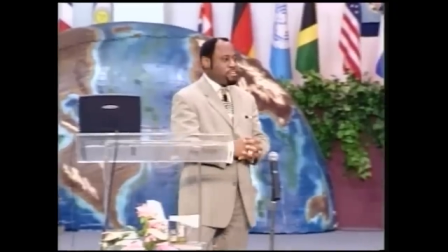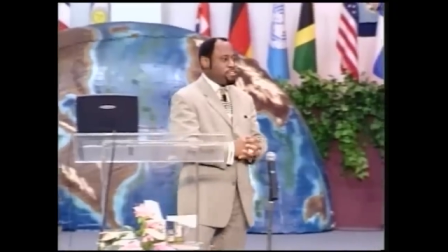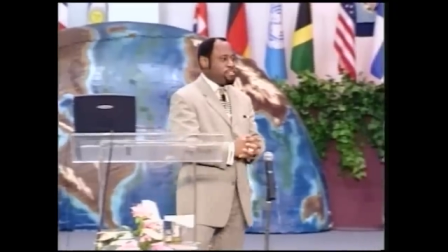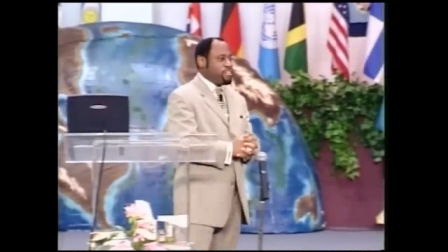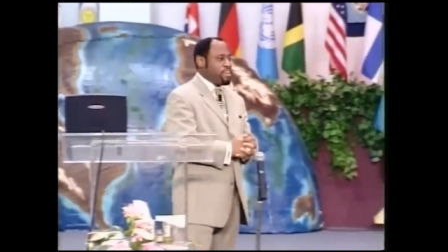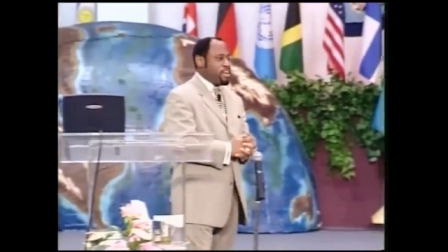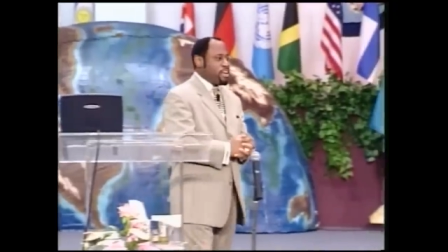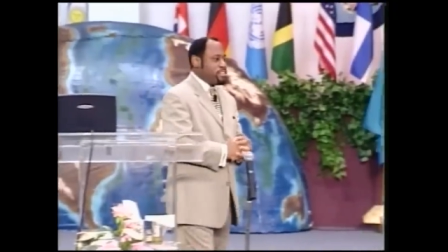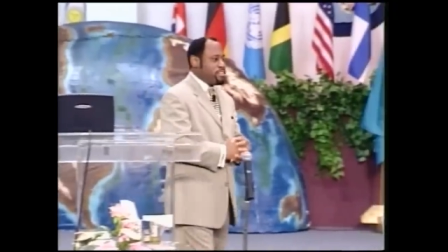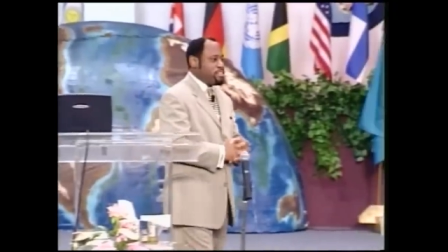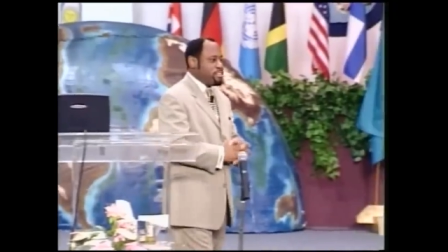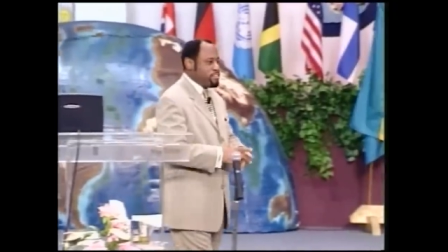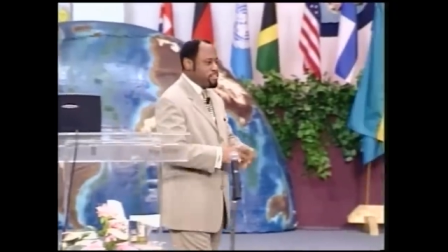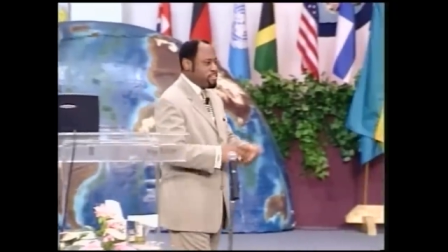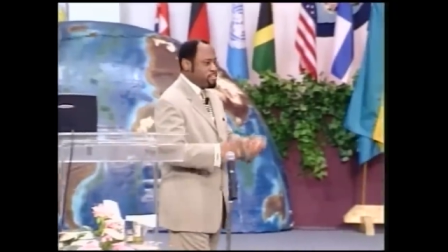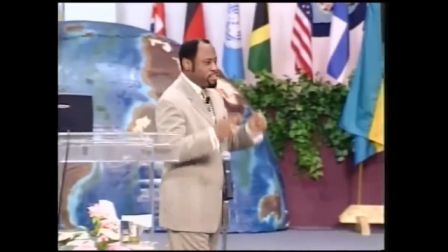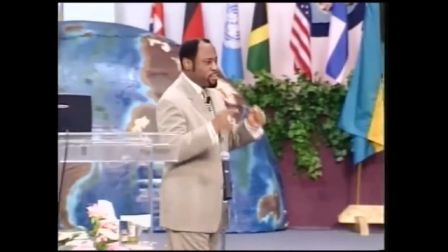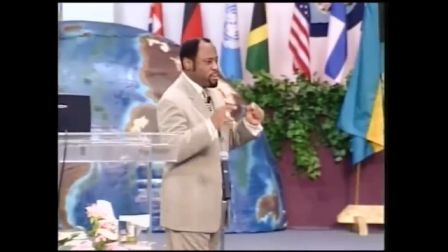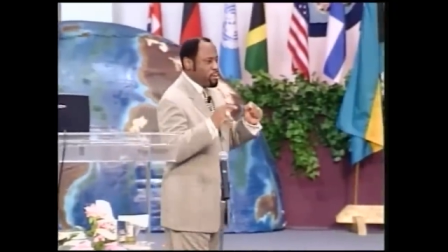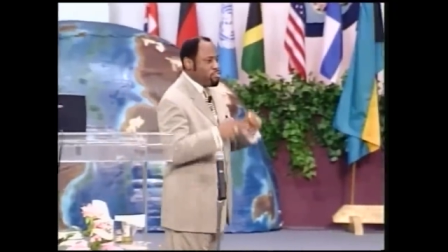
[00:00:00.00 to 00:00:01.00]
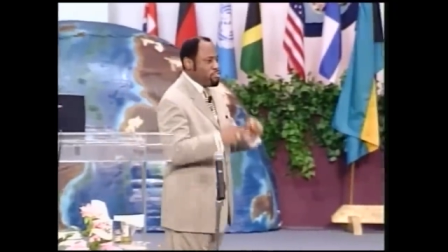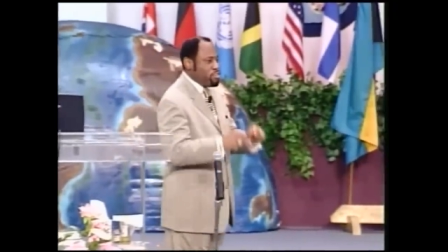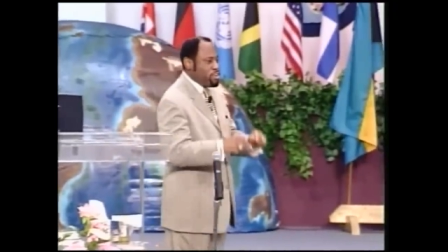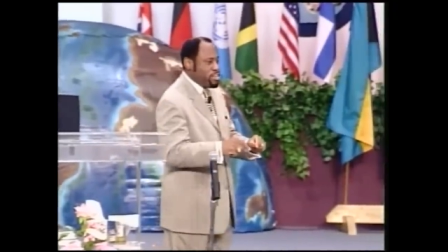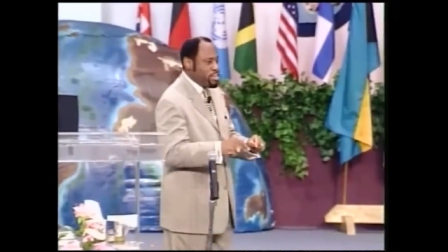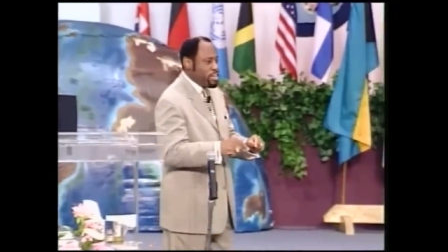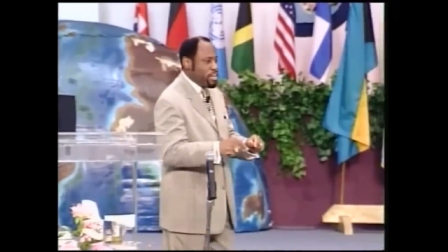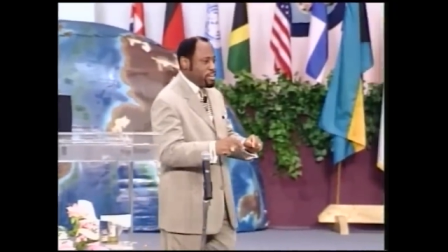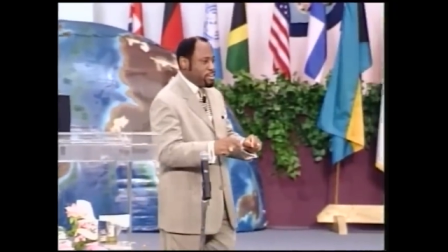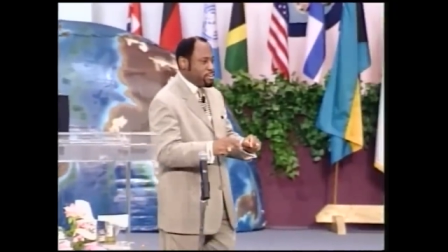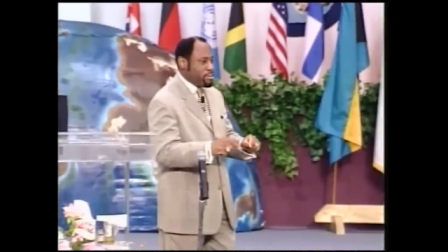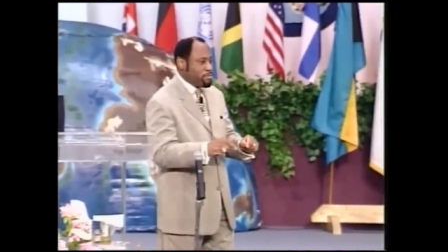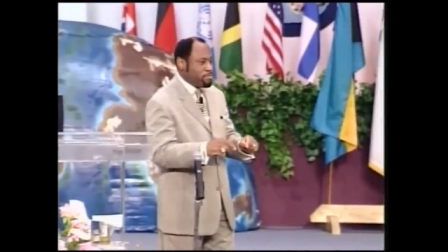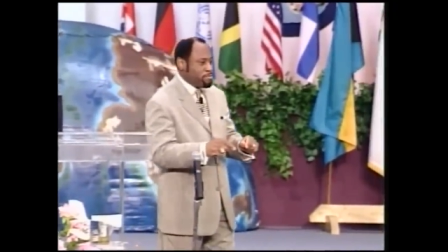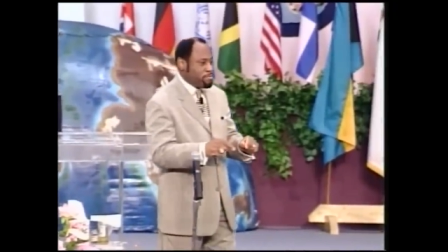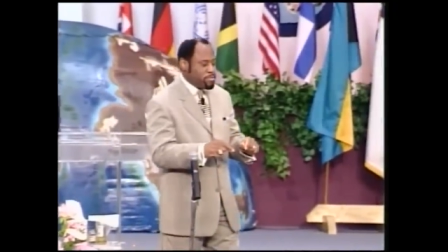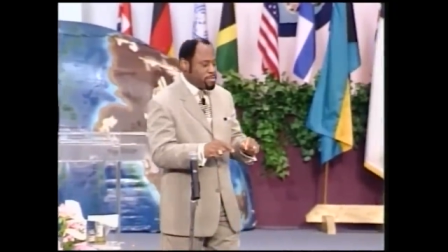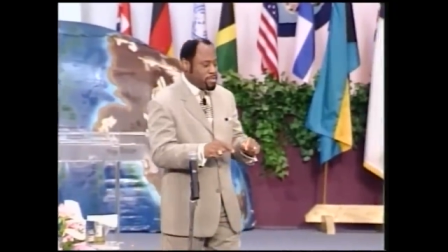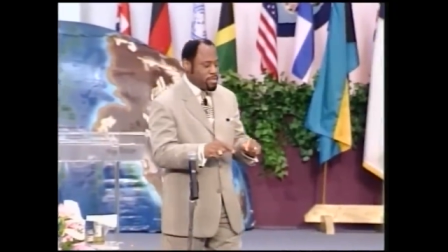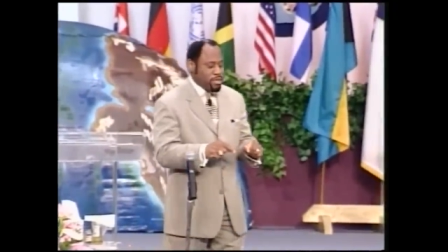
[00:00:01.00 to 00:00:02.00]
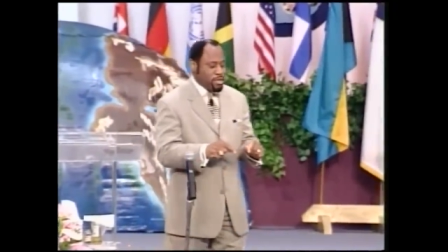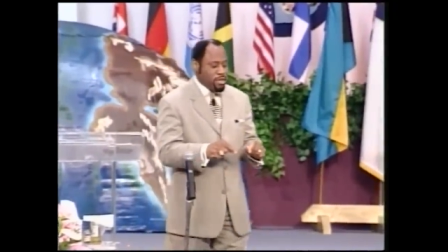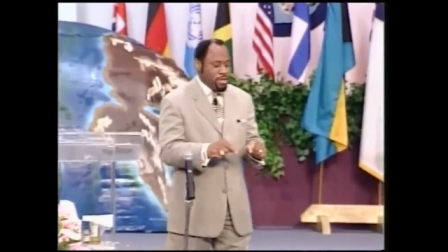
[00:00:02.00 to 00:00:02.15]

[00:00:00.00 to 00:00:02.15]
is that this is the only kingdom